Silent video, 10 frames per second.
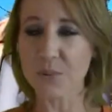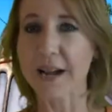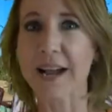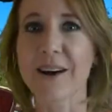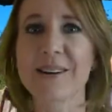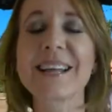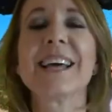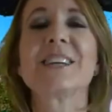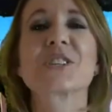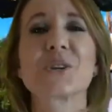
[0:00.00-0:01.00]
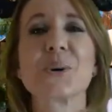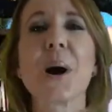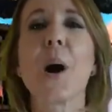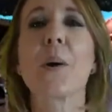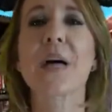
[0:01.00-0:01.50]
around to
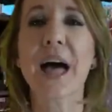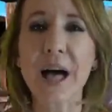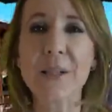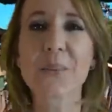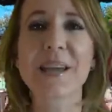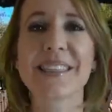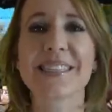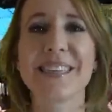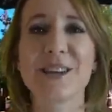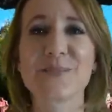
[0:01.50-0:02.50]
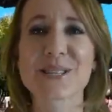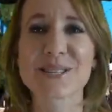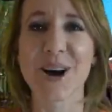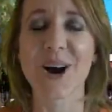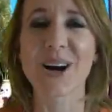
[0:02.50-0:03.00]
Halloween themed
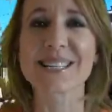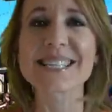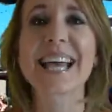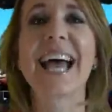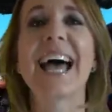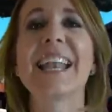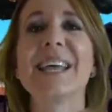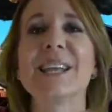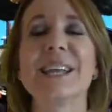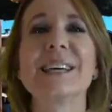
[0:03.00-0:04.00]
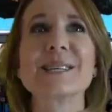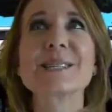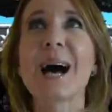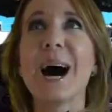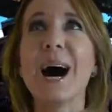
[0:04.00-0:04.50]
songs, and it
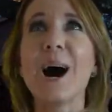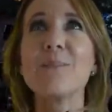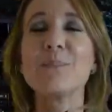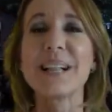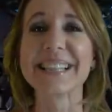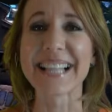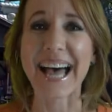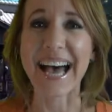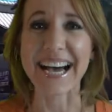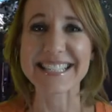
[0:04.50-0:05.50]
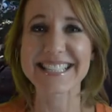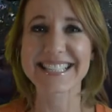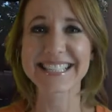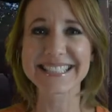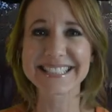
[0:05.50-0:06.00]
is a
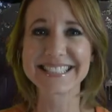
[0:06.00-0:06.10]
blast.